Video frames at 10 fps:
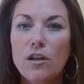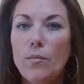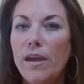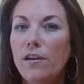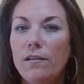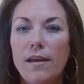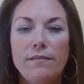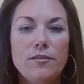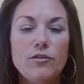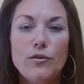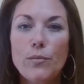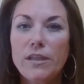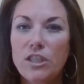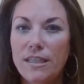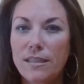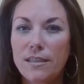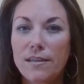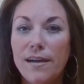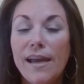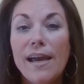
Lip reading: it'll make your life so much easier